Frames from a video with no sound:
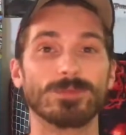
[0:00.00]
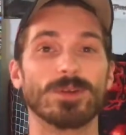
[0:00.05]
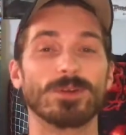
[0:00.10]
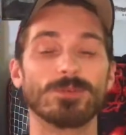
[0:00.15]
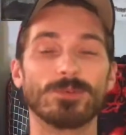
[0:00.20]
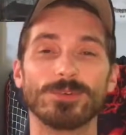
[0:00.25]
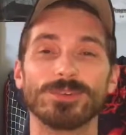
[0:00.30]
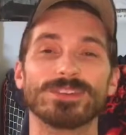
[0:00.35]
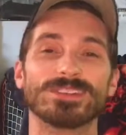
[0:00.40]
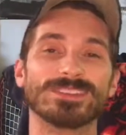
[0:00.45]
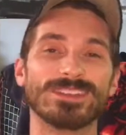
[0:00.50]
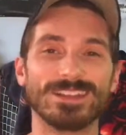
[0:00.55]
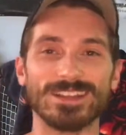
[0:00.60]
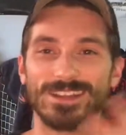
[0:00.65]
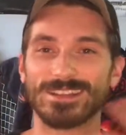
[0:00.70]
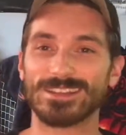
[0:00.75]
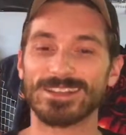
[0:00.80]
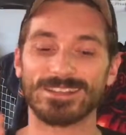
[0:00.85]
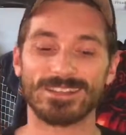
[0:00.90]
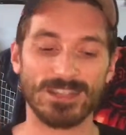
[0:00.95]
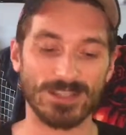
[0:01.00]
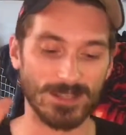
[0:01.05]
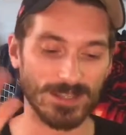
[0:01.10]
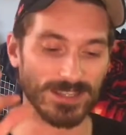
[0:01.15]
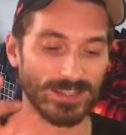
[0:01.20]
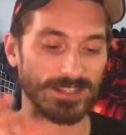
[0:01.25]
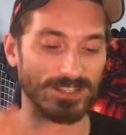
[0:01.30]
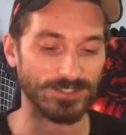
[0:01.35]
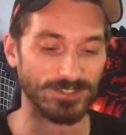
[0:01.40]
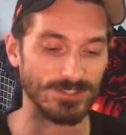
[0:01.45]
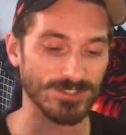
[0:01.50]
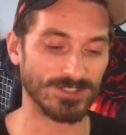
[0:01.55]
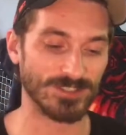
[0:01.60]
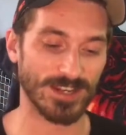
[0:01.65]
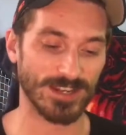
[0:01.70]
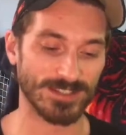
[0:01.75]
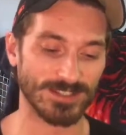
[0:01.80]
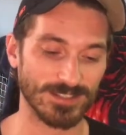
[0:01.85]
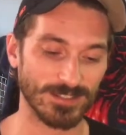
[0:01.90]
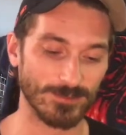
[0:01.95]
My point is, I like that they
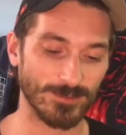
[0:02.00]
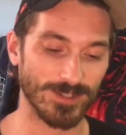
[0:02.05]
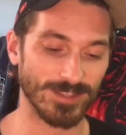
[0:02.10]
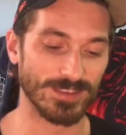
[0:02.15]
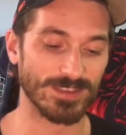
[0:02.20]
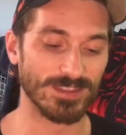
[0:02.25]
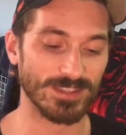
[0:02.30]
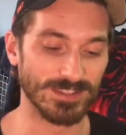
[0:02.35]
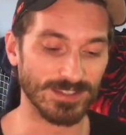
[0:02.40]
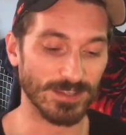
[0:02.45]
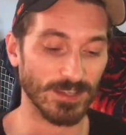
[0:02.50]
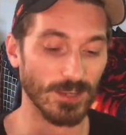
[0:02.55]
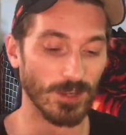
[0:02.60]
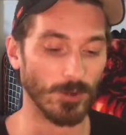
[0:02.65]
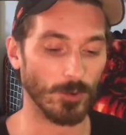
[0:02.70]
interjected with the